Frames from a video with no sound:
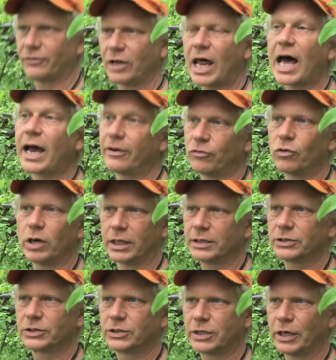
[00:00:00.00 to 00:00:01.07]
live
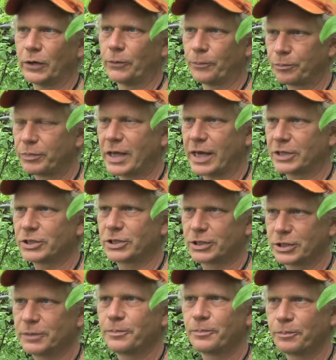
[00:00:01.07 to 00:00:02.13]
ones, so
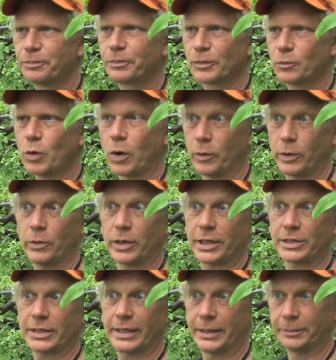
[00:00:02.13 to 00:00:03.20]
that's what we want to
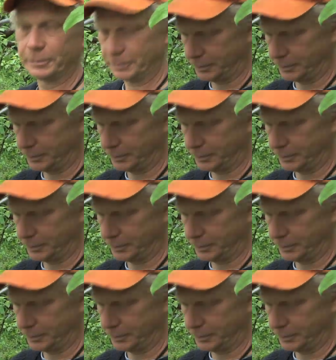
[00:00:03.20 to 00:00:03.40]
see.